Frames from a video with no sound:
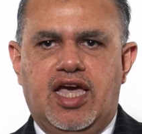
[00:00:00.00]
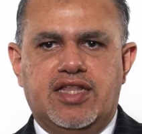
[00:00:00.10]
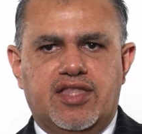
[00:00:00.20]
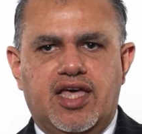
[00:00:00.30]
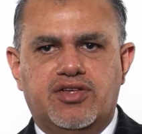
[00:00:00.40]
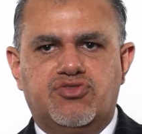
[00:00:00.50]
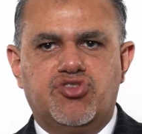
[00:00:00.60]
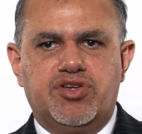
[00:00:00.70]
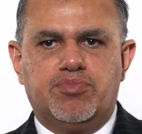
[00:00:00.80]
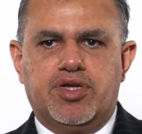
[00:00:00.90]
and that
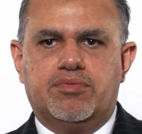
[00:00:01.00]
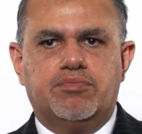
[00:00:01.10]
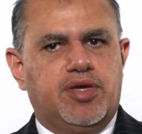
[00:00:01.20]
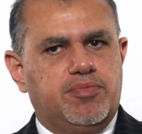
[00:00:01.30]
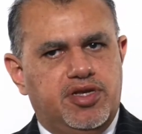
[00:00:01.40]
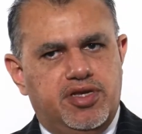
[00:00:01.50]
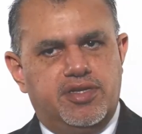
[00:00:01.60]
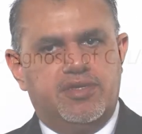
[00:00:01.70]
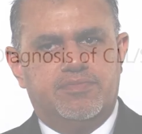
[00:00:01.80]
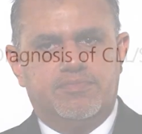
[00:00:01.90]
treatment may be
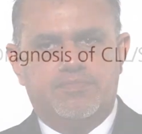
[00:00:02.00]
needed.